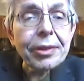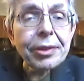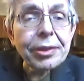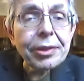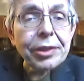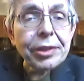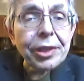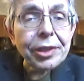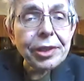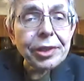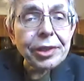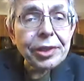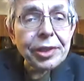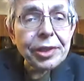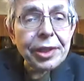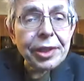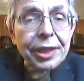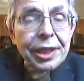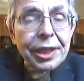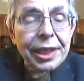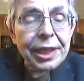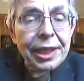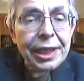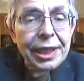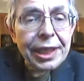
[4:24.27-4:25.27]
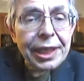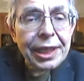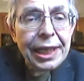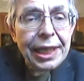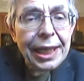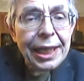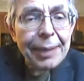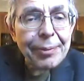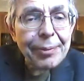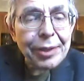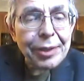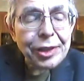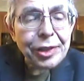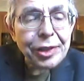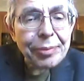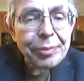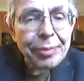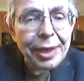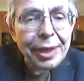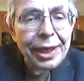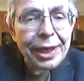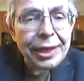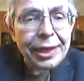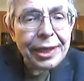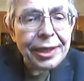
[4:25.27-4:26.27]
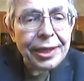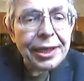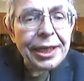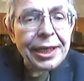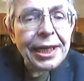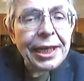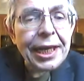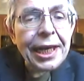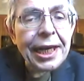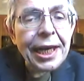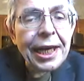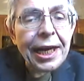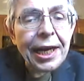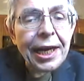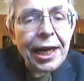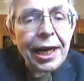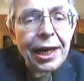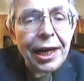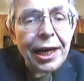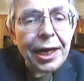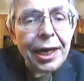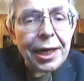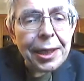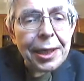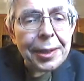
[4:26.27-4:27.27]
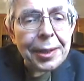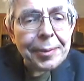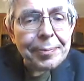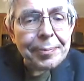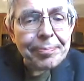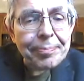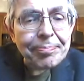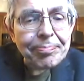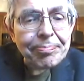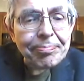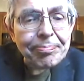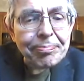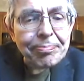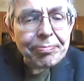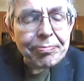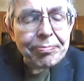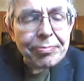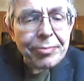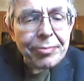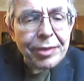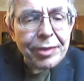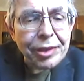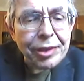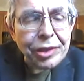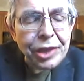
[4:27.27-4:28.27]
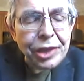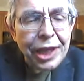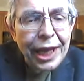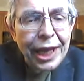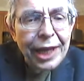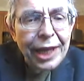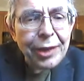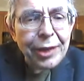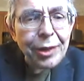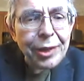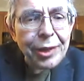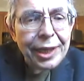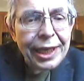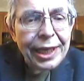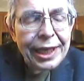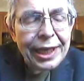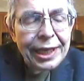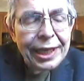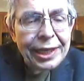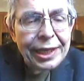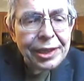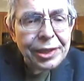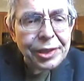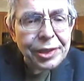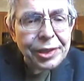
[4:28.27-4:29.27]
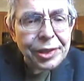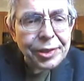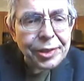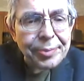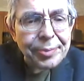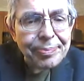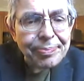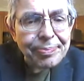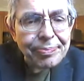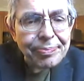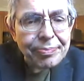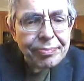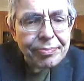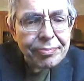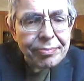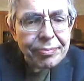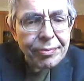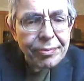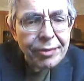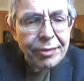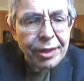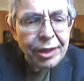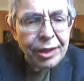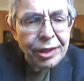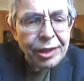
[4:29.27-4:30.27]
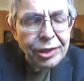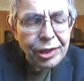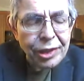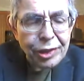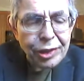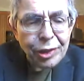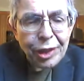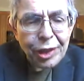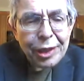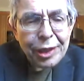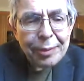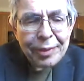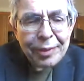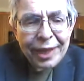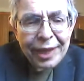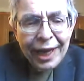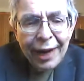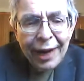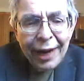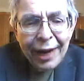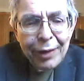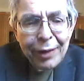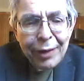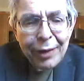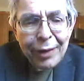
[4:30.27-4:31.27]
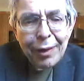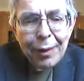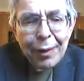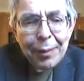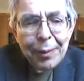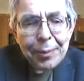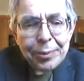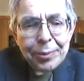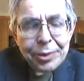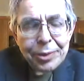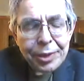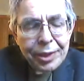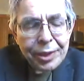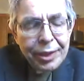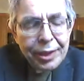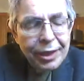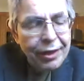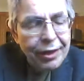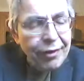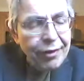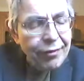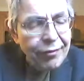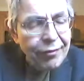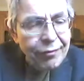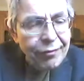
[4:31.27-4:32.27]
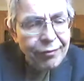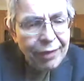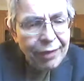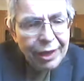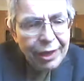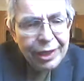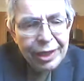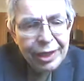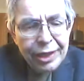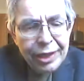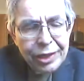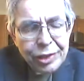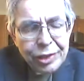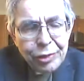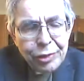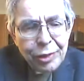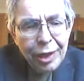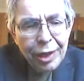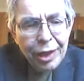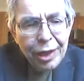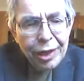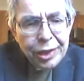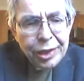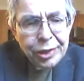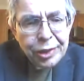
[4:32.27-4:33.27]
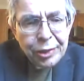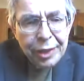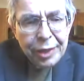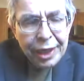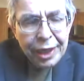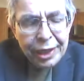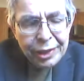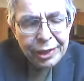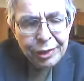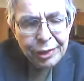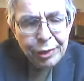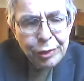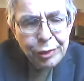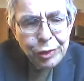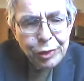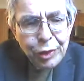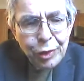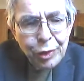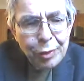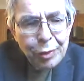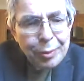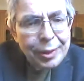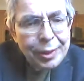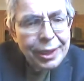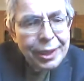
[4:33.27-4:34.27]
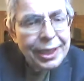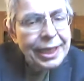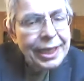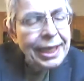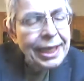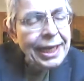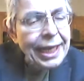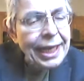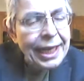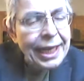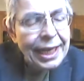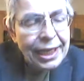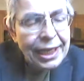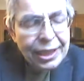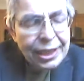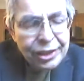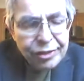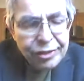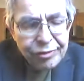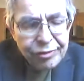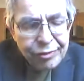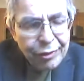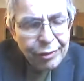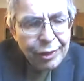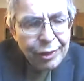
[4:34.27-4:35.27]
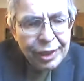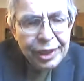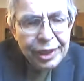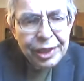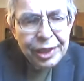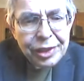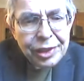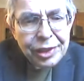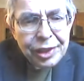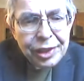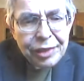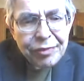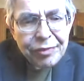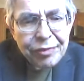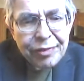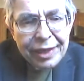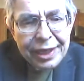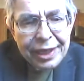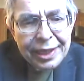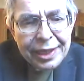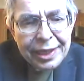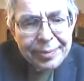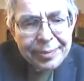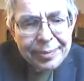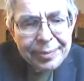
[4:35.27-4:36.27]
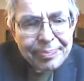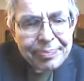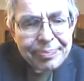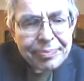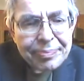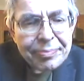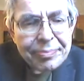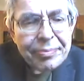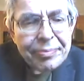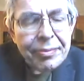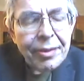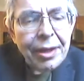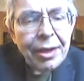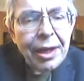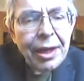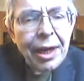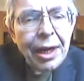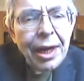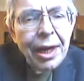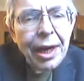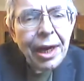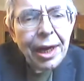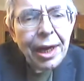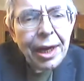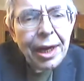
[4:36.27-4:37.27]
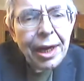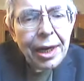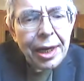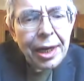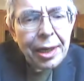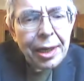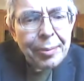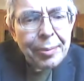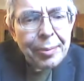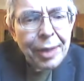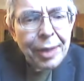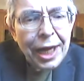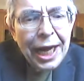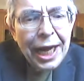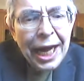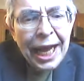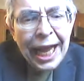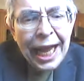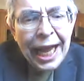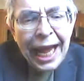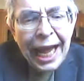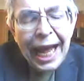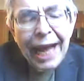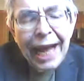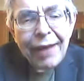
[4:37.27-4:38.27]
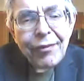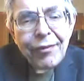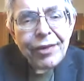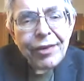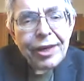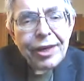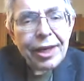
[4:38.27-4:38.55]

just keep this in mind. The channel is, just look at Gary Gomes, Vedic Astrologer on YouTube. It's very easy to find. I have